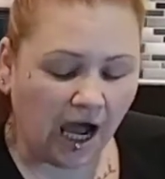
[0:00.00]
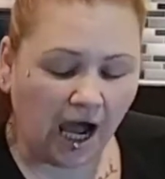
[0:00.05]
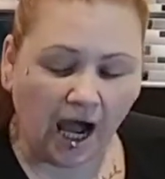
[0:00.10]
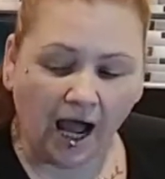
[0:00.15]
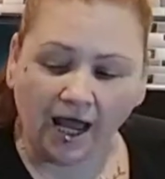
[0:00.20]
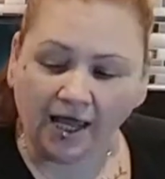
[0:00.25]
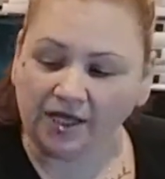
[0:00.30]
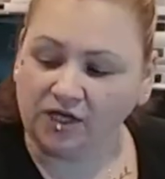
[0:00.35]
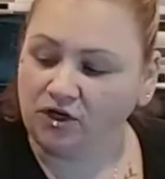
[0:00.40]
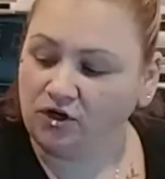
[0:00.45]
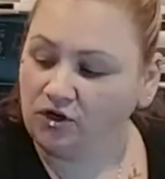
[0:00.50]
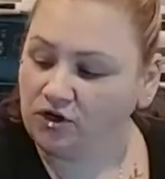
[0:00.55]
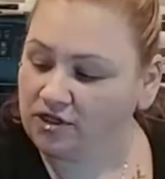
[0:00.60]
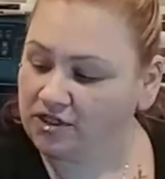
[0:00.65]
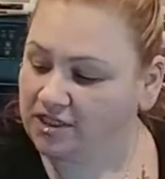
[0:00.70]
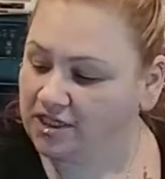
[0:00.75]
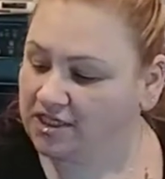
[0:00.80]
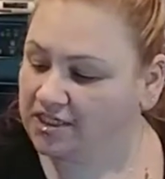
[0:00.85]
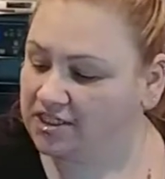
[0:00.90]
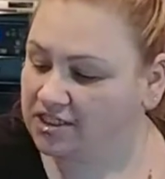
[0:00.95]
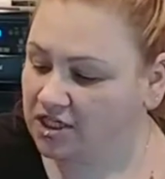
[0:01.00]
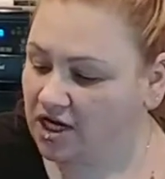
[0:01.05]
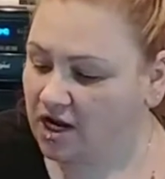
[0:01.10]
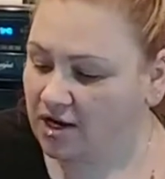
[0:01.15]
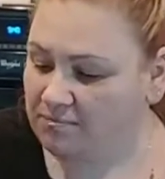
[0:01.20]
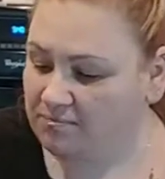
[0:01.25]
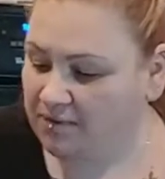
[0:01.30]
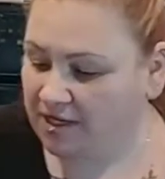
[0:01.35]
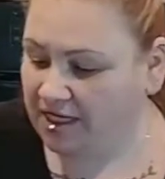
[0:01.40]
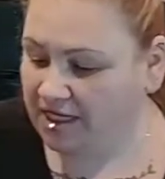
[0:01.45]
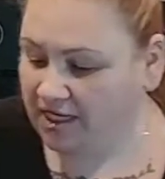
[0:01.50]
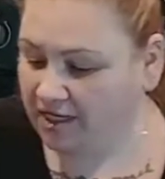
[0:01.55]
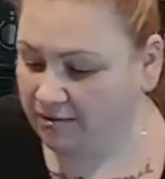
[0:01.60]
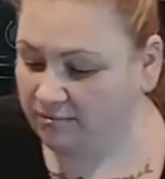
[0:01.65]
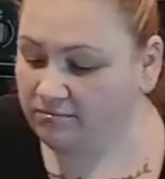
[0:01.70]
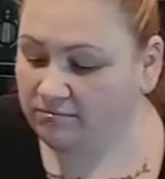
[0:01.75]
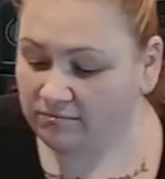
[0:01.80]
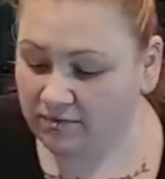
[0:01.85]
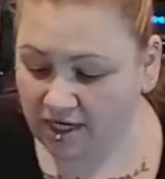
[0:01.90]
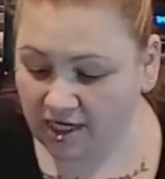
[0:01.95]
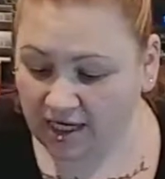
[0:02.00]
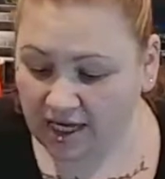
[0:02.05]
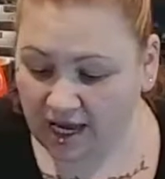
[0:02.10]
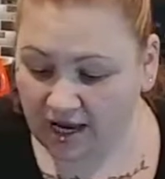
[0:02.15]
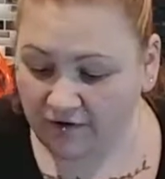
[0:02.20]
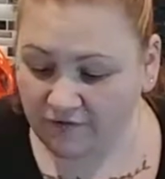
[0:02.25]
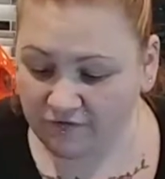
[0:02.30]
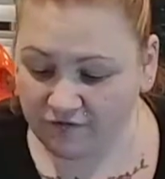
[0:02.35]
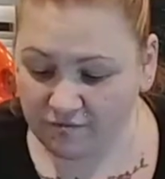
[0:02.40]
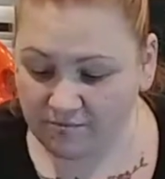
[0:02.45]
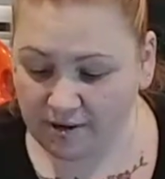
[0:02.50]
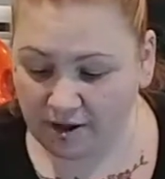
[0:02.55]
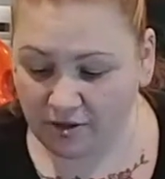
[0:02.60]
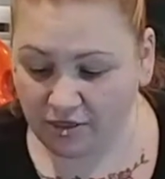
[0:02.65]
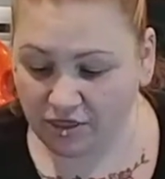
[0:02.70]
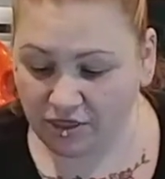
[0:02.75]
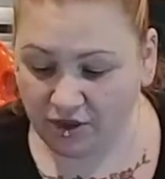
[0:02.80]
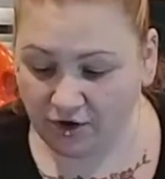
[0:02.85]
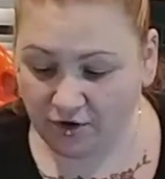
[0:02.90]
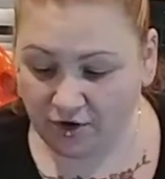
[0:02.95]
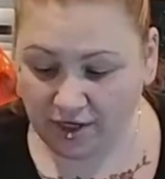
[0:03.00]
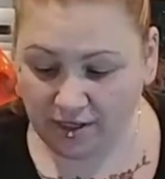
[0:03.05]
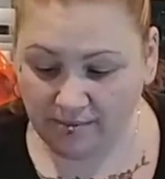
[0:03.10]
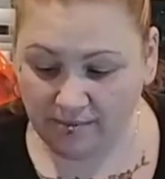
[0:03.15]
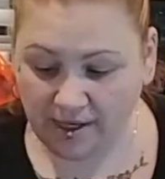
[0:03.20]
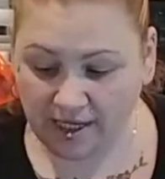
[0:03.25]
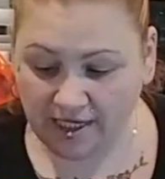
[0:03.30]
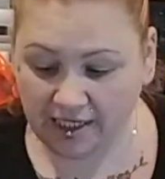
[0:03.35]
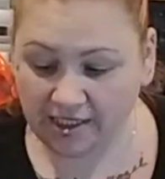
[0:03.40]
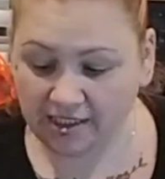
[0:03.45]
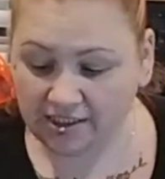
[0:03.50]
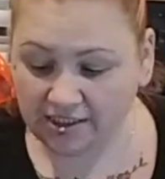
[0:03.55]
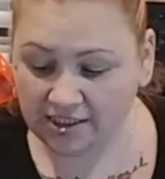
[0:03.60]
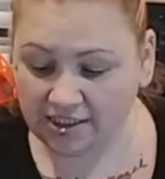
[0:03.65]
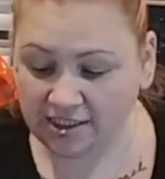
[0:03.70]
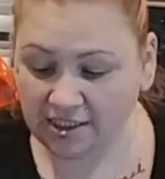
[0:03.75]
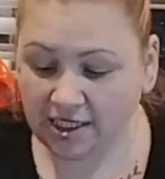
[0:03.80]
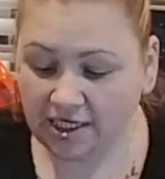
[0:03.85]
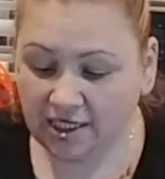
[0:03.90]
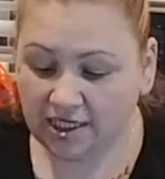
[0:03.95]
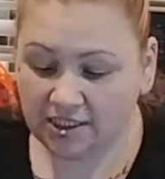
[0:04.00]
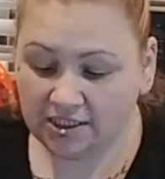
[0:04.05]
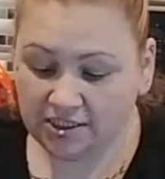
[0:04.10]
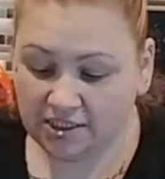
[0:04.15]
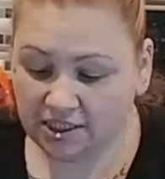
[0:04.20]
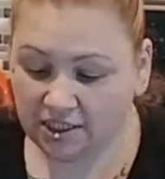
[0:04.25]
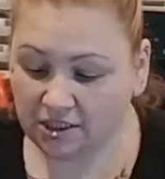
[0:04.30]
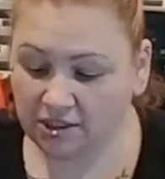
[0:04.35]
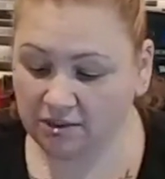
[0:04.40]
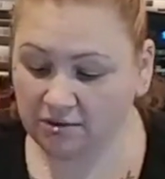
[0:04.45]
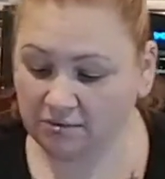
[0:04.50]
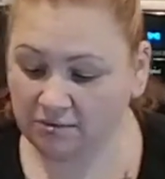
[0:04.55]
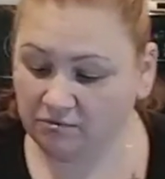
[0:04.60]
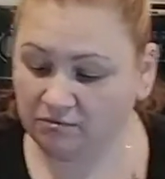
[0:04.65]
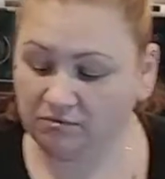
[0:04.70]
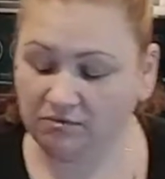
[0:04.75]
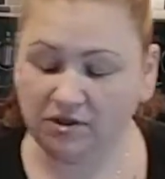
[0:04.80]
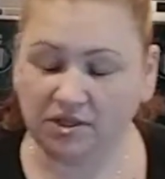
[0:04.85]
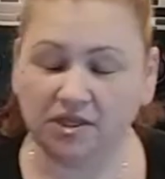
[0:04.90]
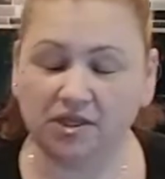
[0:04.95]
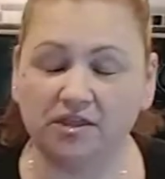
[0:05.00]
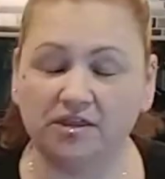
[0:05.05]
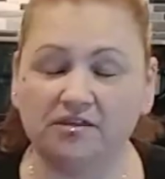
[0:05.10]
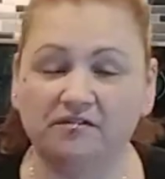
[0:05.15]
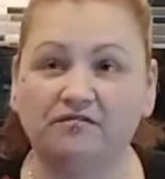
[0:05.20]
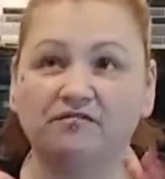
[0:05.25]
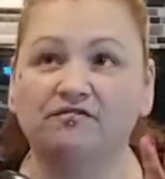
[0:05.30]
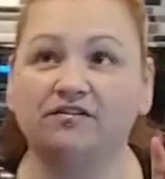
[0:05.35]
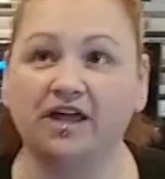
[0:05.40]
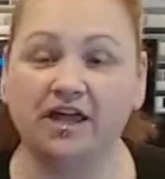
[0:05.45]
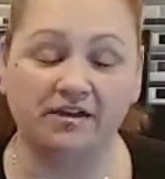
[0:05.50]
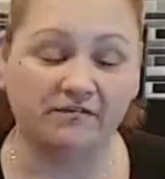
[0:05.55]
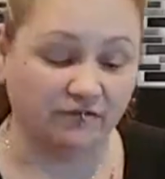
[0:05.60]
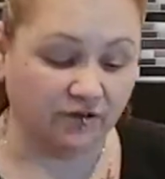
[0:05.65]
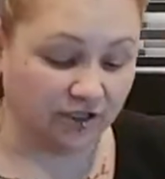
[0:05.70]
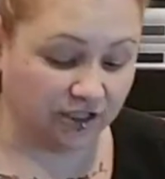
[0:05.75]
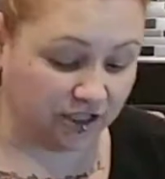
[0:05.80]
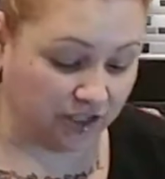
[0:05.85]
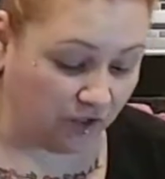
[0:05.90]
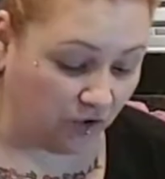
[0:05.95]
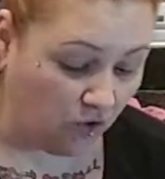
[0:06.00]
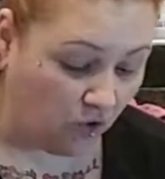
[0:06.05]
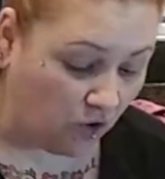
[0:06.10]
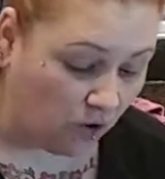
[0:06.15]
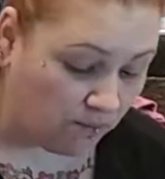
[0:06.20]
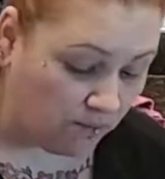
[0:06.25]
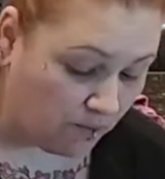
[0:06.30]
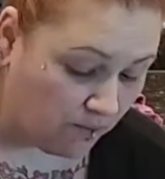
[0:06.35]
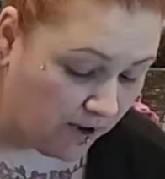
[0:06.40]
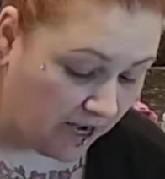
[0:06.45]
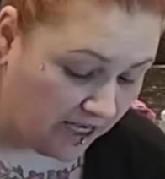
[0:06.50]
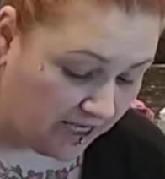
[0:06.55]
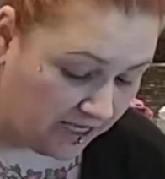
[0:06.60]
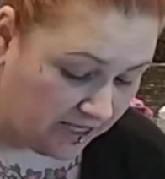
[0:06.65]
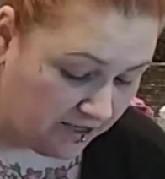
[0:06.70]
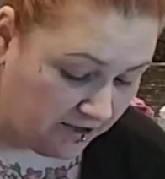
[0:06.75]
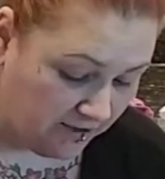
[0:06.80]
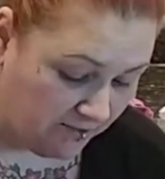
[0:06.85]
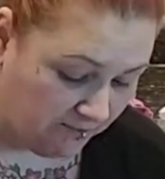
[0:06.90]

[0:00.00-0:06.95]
I cooked this on medium, again, for about 30 minutes till the flavors incorporated.